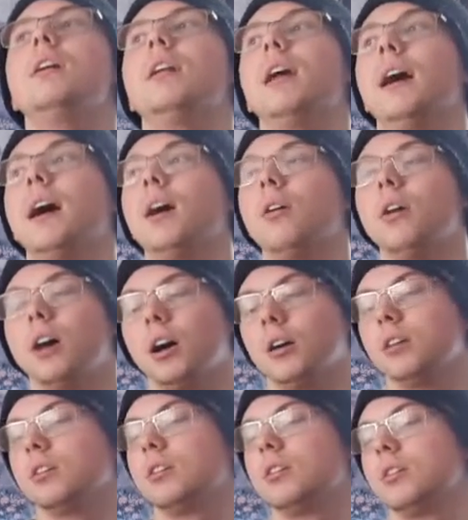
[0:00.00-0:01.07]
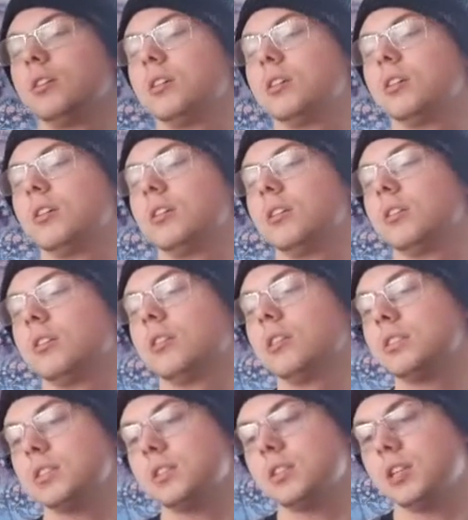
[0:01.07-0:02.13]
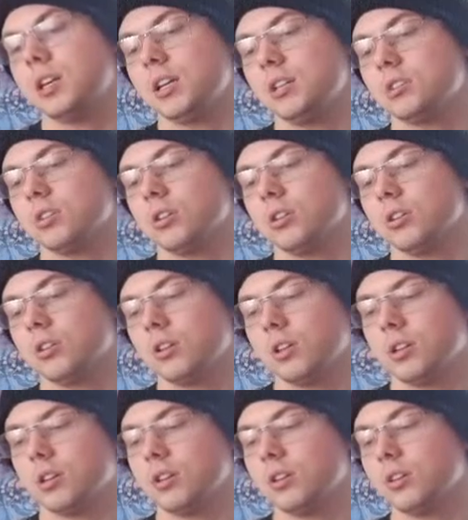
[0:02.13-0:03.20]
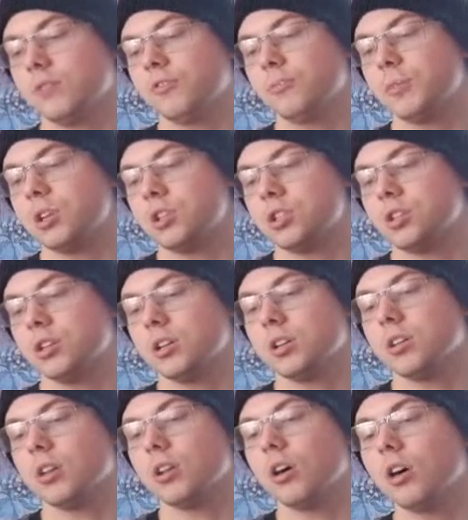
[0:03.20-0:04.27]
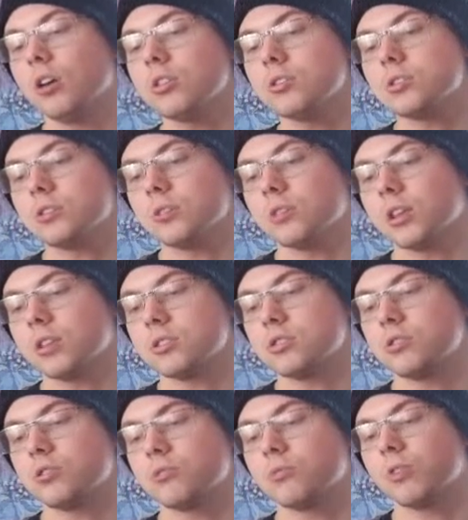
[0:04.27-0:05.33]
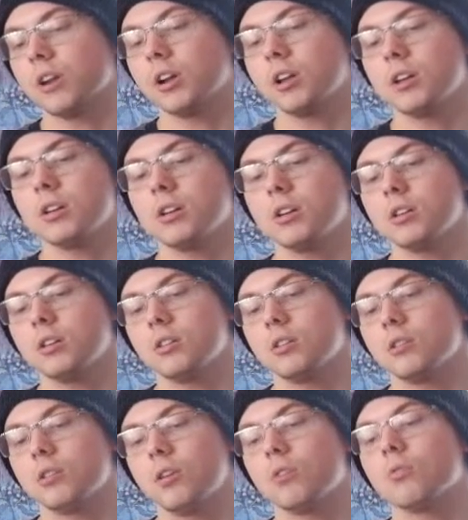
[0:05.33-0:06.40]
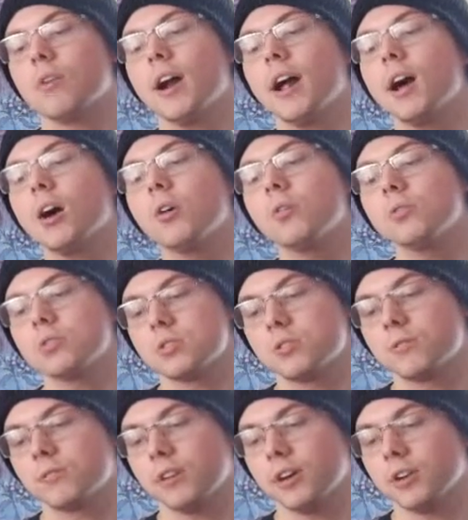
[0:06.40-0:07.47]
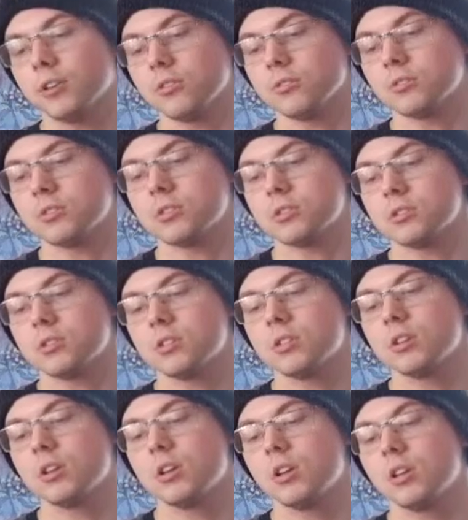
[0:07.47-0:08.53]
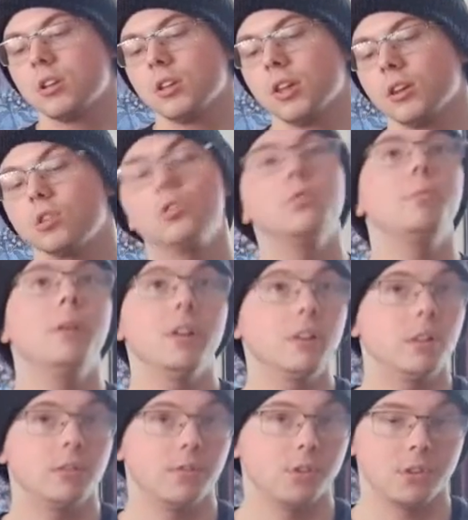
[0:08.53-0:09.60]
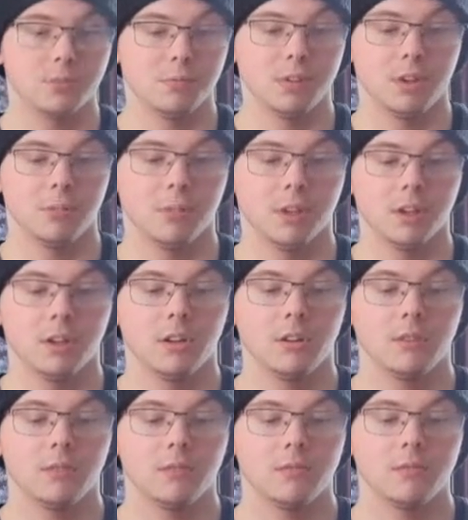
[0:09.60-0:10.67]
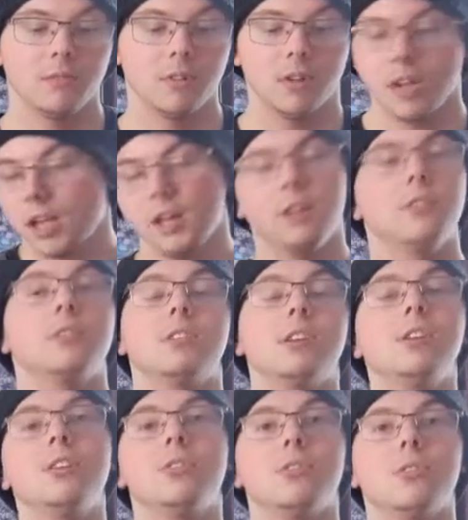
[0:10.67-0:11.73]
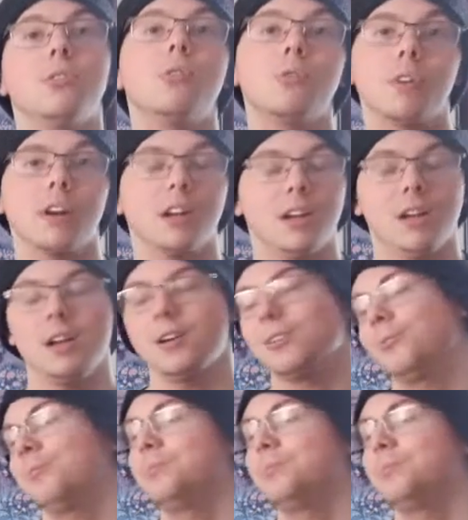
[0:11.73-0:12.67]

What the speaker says: Now, this contains information also that's around pharaohs, like who built the first pyramid. And I'll tell you right now.